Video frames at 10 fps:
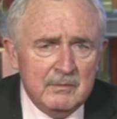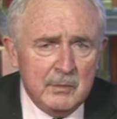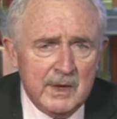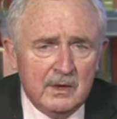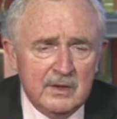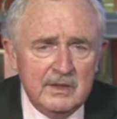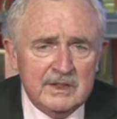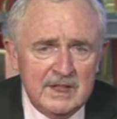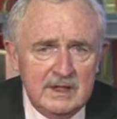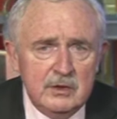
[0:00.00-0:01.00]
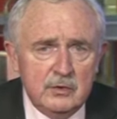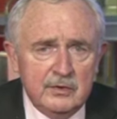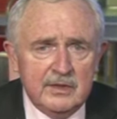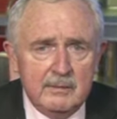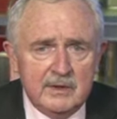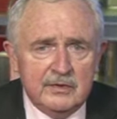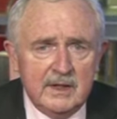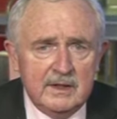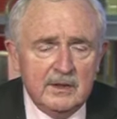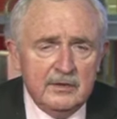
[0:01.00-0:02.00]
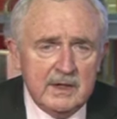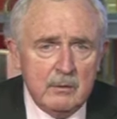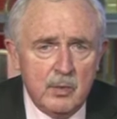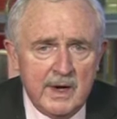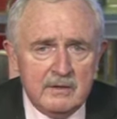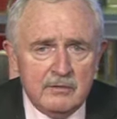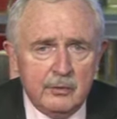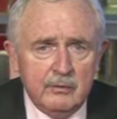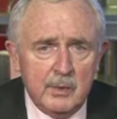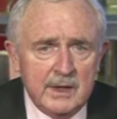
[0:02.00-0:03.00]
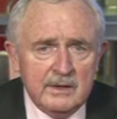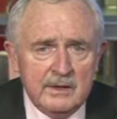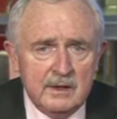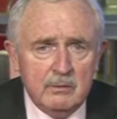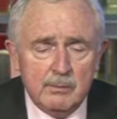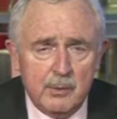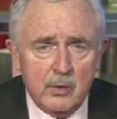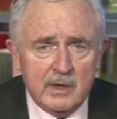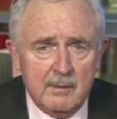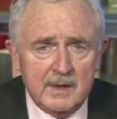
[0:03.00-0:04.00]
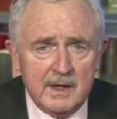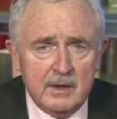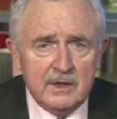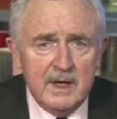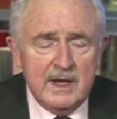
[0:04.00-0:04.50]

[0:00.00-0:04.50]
will continue to some extent as they await the report coming out.